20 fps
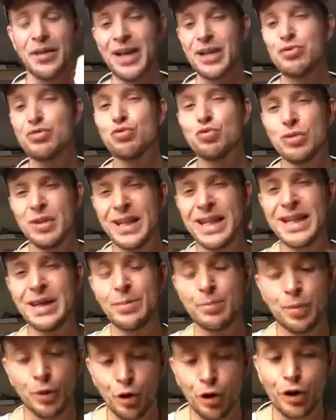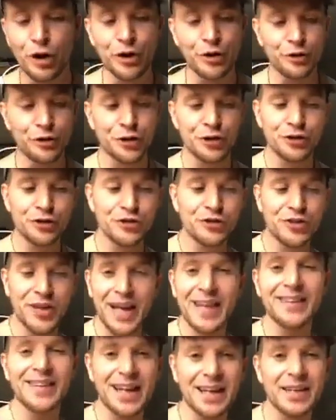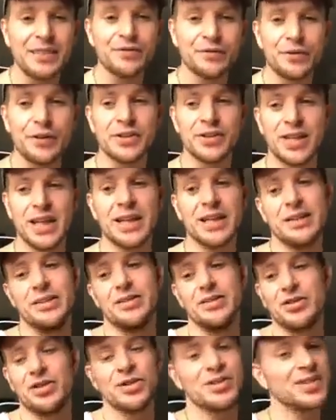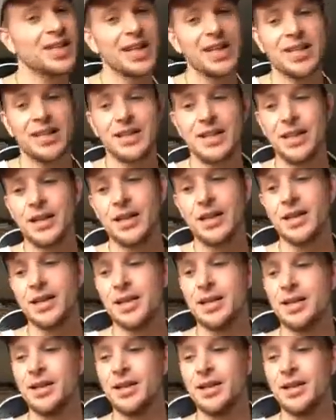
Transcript: That's really important. Just take that in for a second. Just take it in.